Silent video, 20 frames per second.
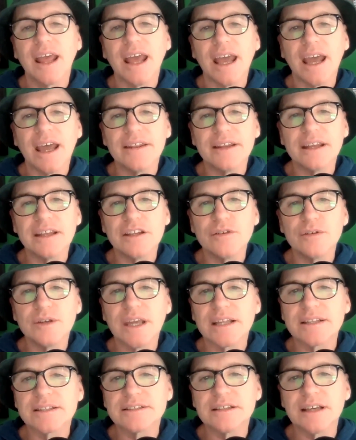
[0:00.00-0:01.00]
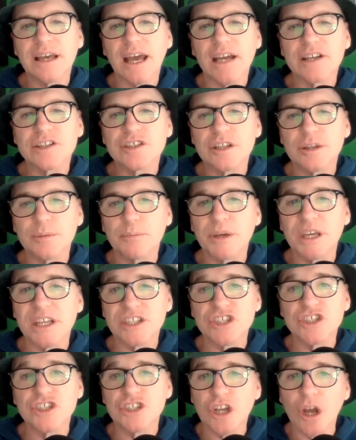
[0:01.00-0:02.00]
And then you get to actually
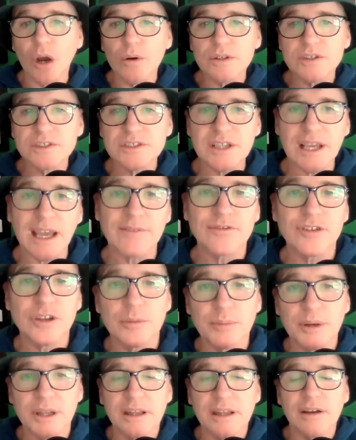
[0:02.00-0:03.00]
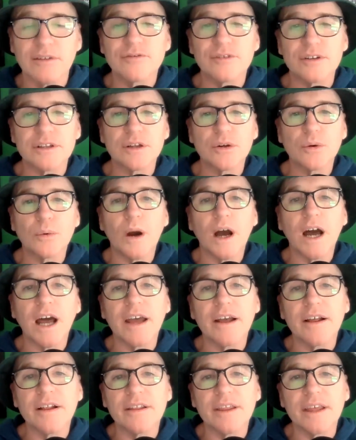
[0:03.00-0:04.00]
pitch jokes after you've been there for a little
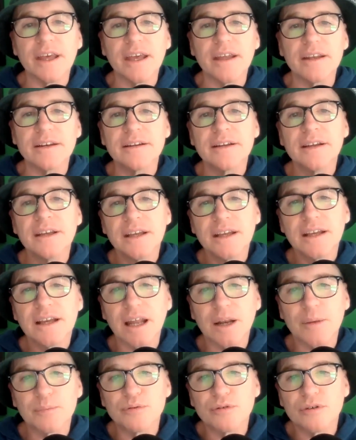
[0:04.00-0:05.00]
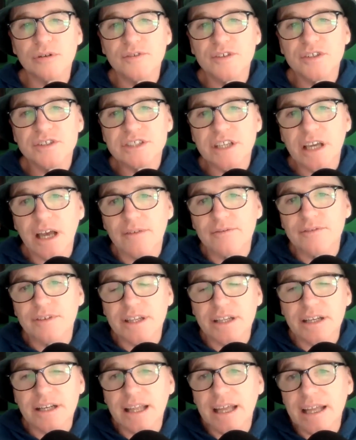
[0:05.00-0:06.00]
while and kind of prove yourself.
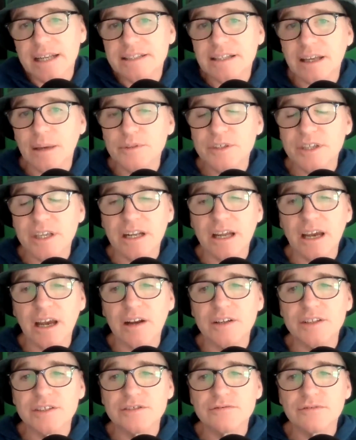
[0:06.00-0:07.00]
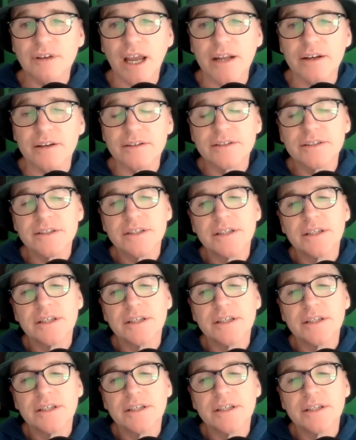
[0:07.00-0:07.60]
And then a lot of times you get hired as a writer.